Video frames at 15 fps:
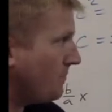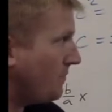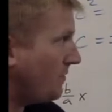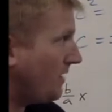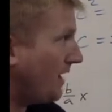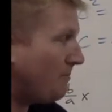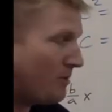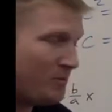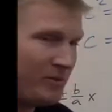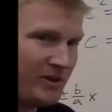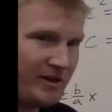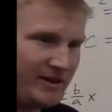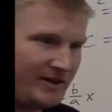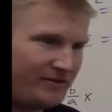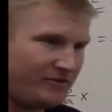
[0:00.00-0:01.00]
The
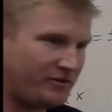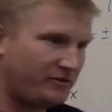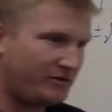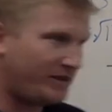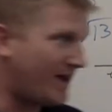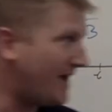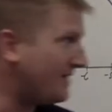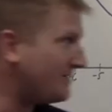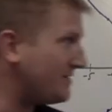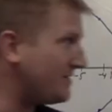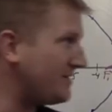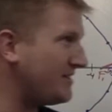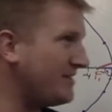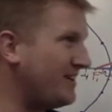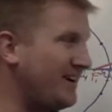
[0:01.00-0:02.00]
hyperbola is the
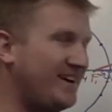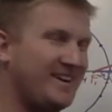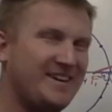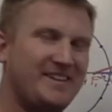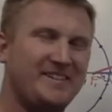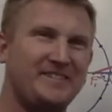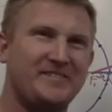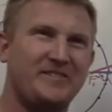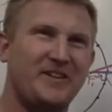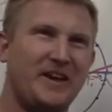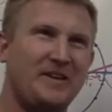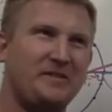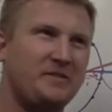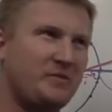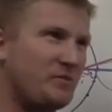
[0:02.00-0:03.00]
last,
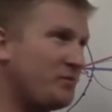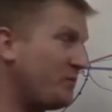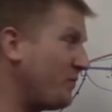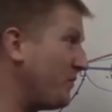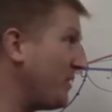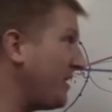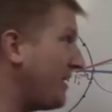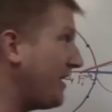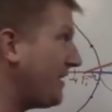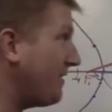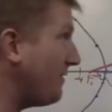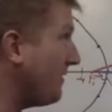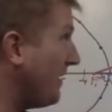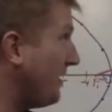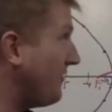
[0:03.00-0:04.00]
and
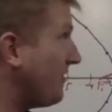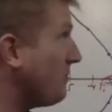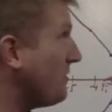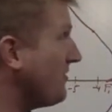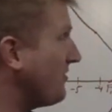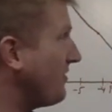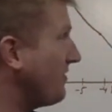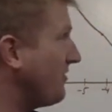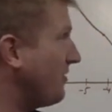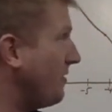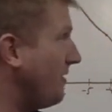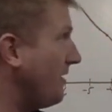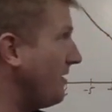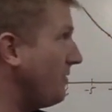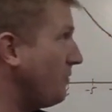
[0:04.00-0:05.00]
in some ways
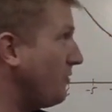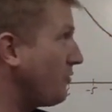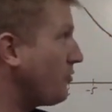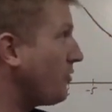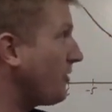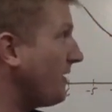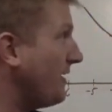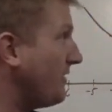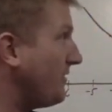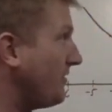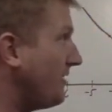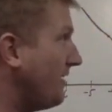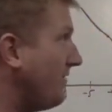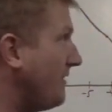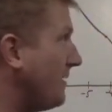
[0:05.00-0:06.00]
the quirkiest
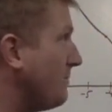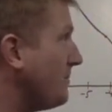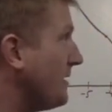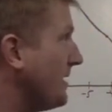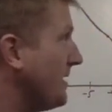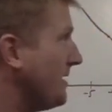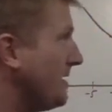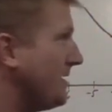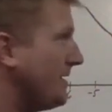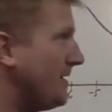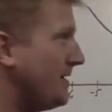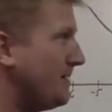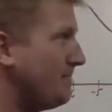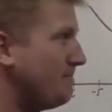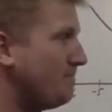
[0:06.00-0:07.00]
of them.
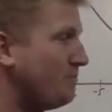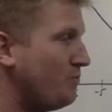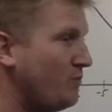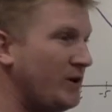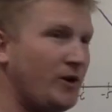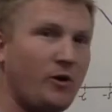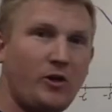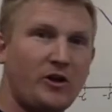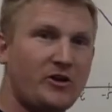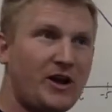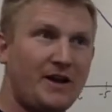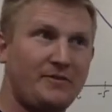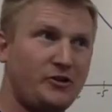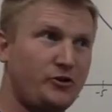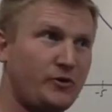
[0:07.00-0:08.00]
We no longer
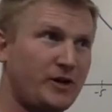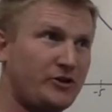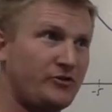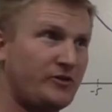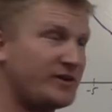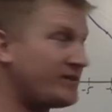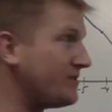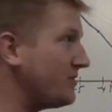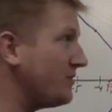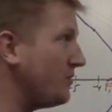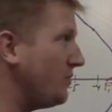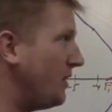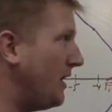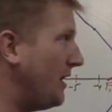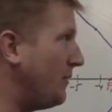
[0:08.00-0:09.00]
have a directrix.
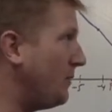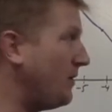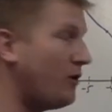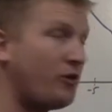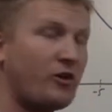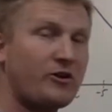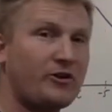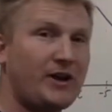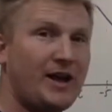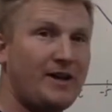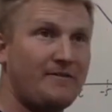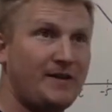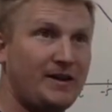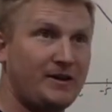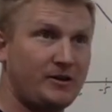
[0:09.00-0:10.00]
We no longer have
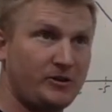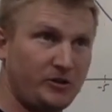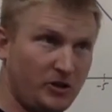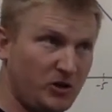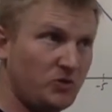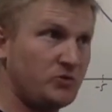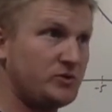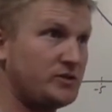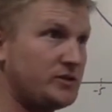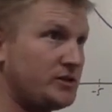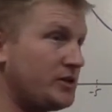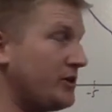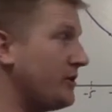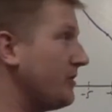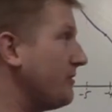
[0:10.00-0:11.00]
a closed
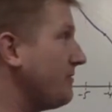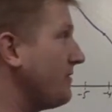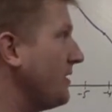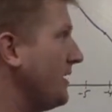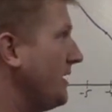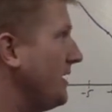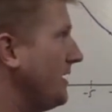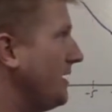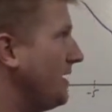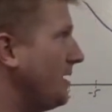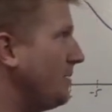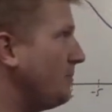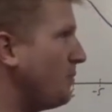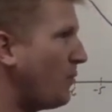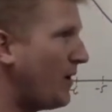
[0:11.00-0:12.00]
curve,
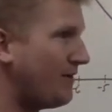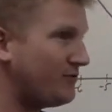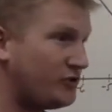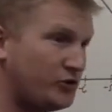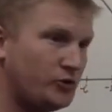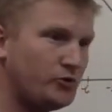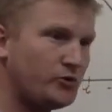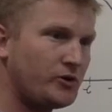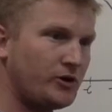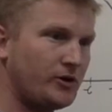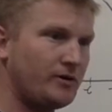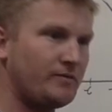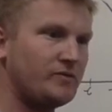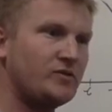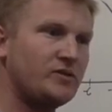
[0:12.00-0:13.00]
but we have two
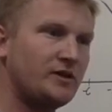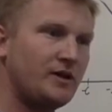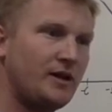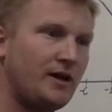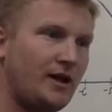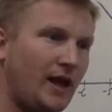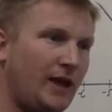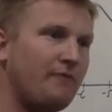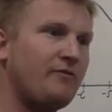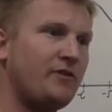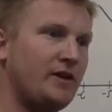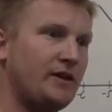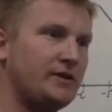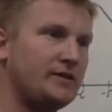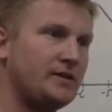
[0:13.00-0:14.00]
curves,
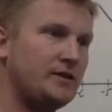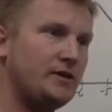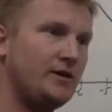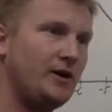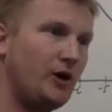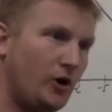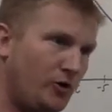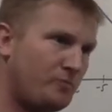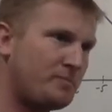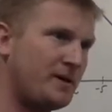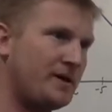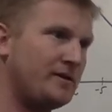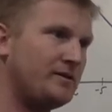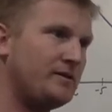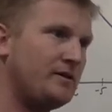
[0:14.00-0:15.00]
infinite, open,